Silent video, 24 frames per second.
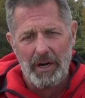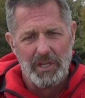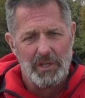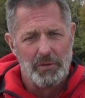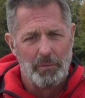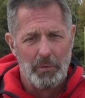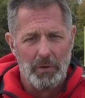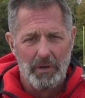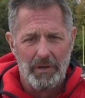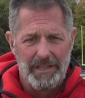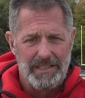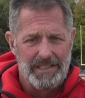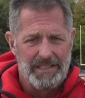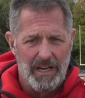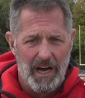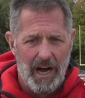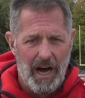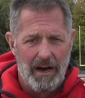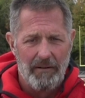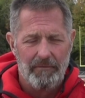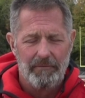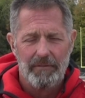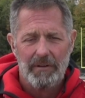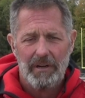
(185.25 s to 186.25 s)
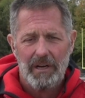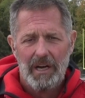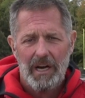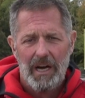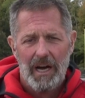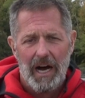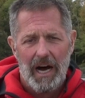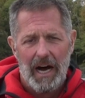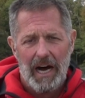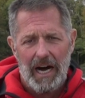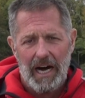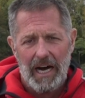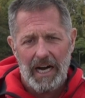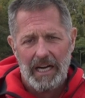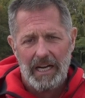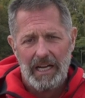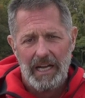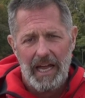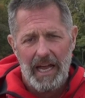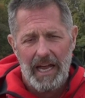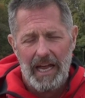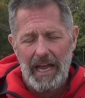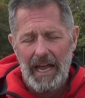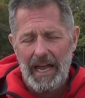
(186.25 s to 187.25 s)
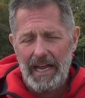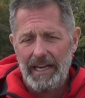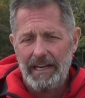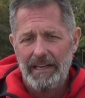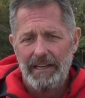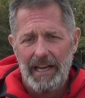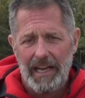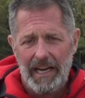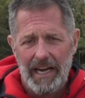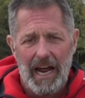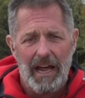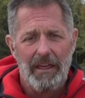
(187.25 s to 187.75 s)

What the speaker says: He's really tough, and